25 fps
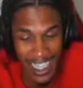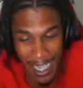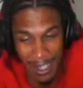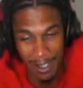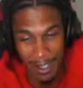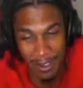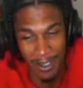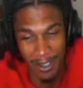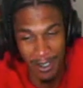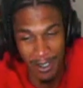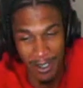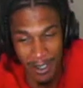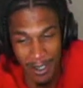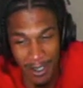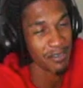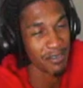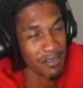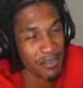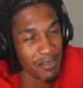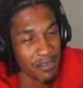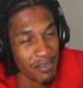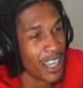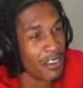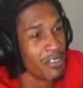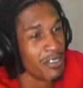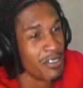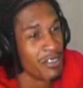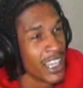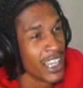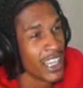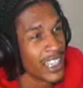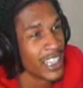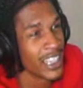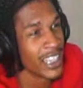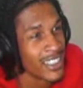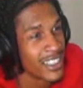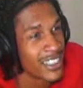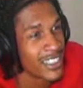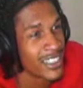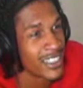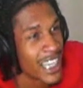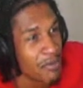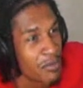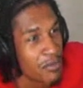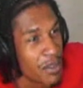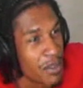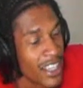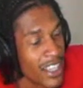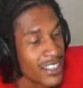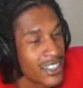question I be I be this is the same
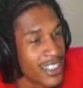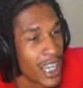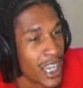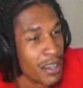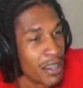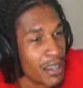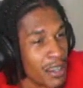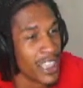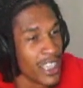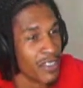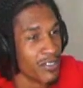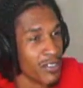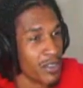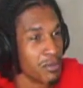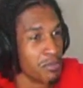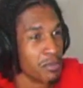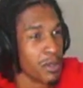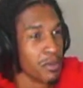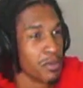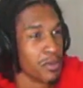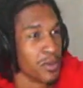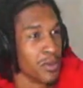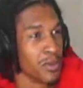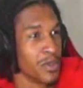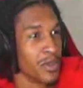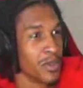answer I be giving people.